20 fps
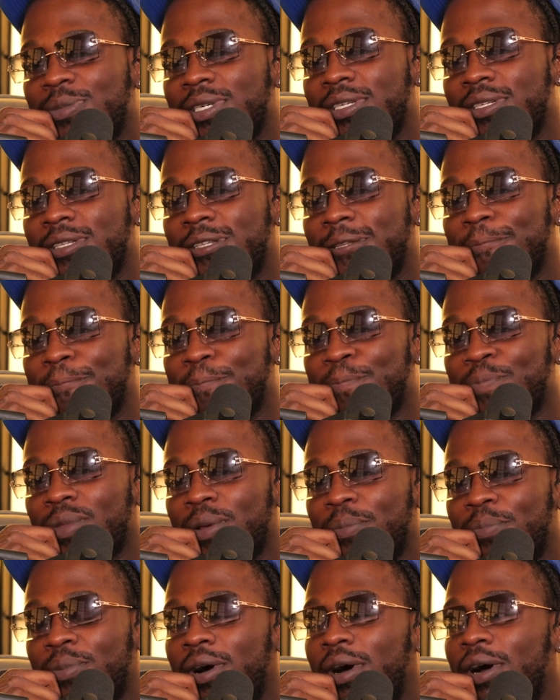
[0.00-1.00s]
mean
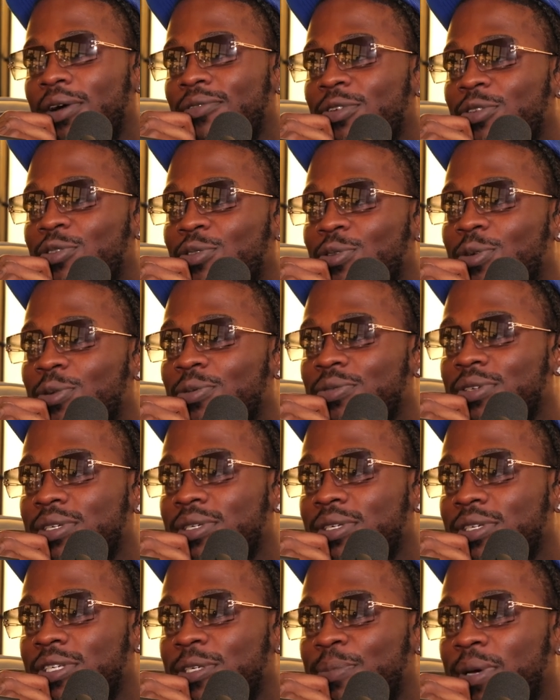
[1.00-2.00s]
part of the
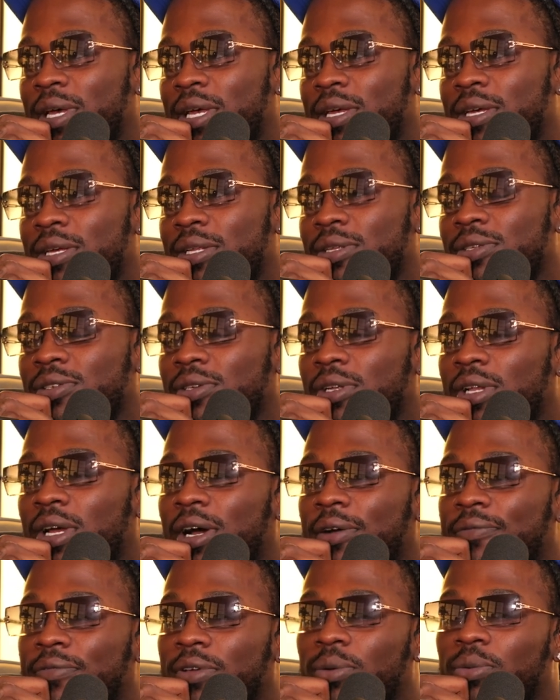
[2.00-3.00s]
story is painting. So
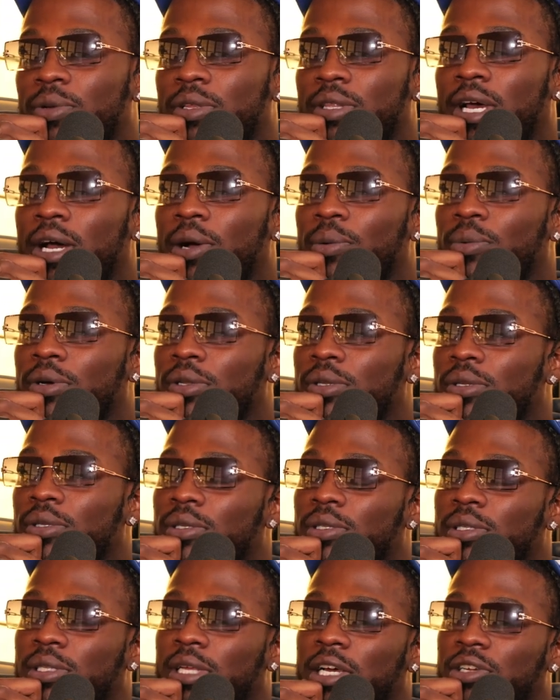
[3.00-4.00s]
like, I think with that one,
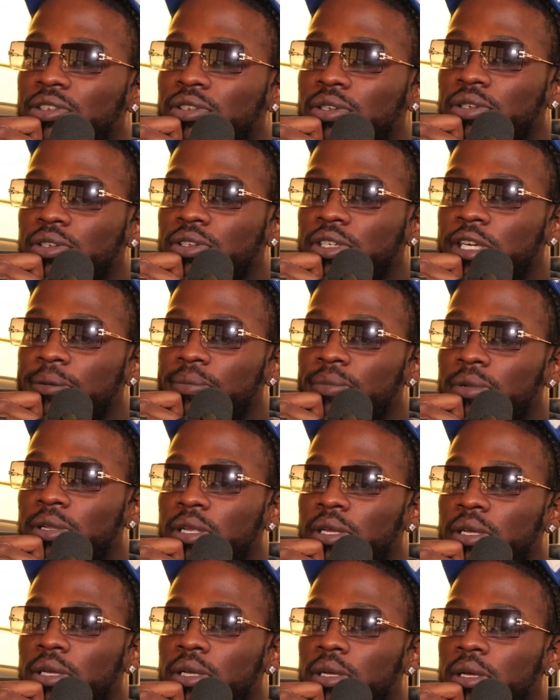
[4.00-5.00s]
that's just
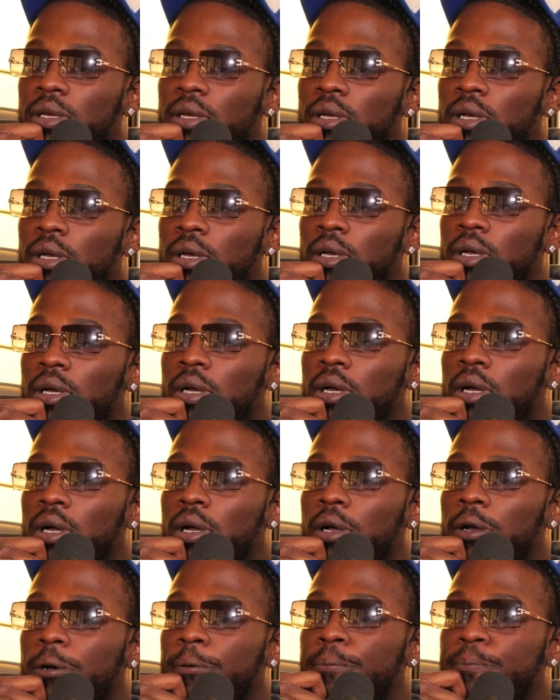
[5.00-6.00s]
generally
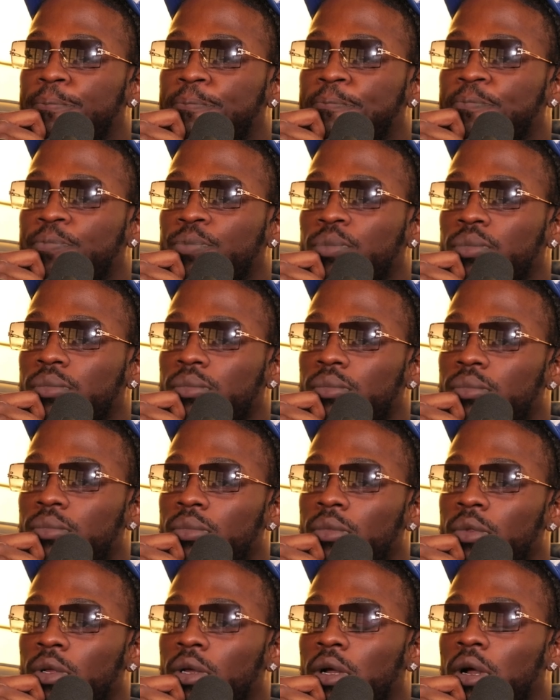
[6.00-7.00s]
um
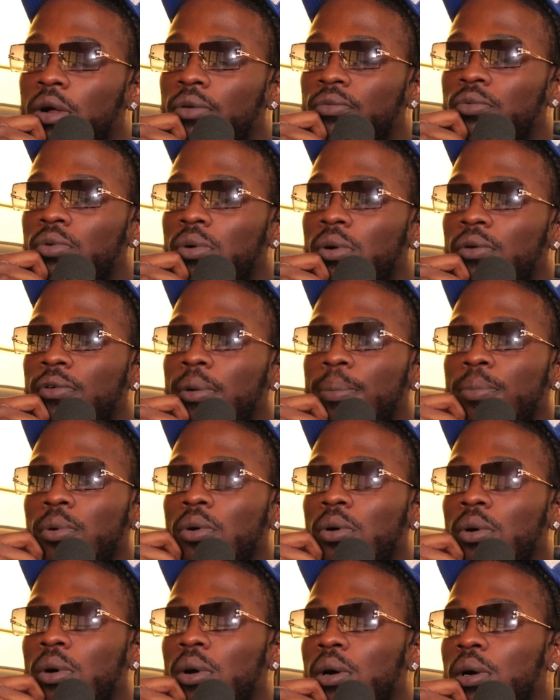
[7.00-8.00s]
a raw
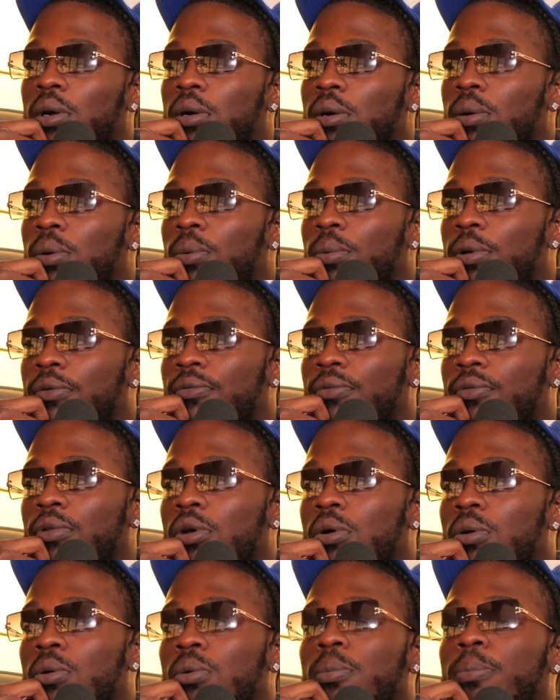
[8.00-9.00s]
report with
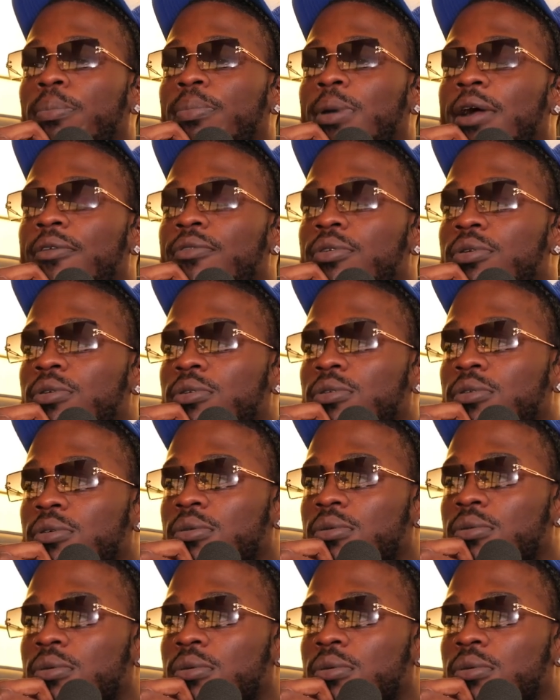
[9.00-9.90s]
no barriers,